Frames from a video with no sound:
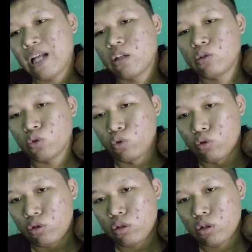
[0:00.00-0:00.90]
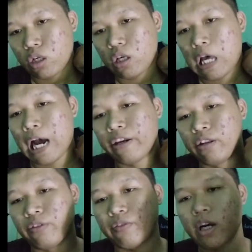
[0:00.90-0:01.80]
undertones.
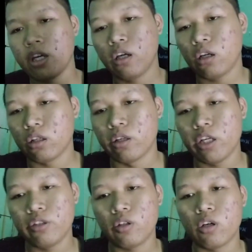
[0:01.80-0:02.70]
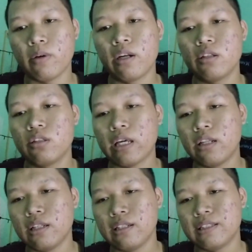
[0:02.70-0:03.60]
Identifying the nature of
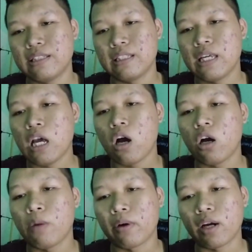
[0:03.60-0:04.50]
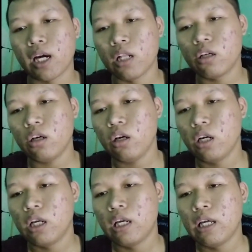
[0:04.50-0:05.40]
understandings of a color,
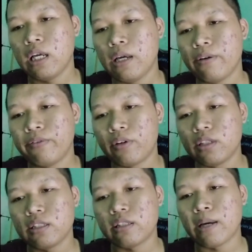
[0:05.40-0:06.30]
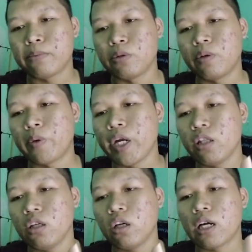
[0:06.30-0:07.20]
first step to
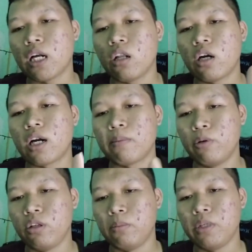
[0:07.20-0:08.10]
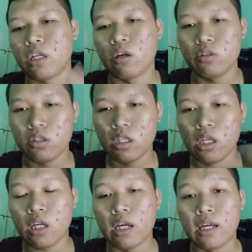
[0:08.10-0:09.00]
creating color harmony, because
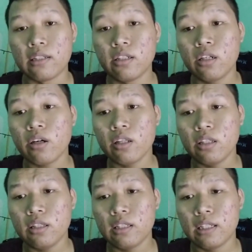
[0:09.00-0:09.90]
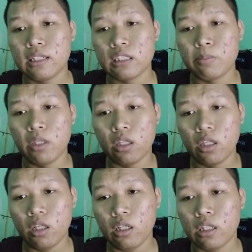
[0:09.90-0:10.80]
generally
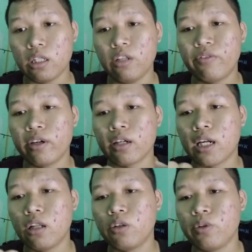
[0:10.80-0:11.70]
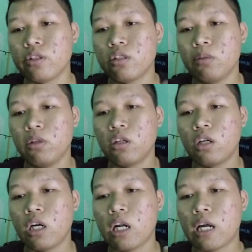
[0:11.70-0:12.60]
speaking, different color with similar